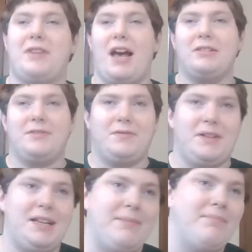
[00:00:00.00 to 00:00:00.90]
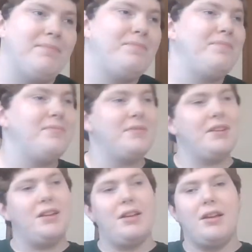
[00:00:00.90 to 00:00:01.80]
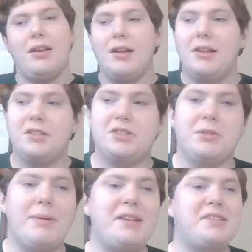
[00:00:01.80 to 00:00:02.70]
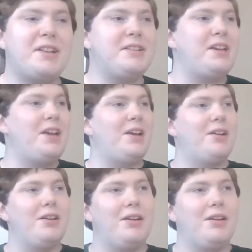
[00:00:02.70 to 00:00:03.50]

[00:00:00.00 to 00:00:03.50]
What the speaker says: Talonflame. So basically,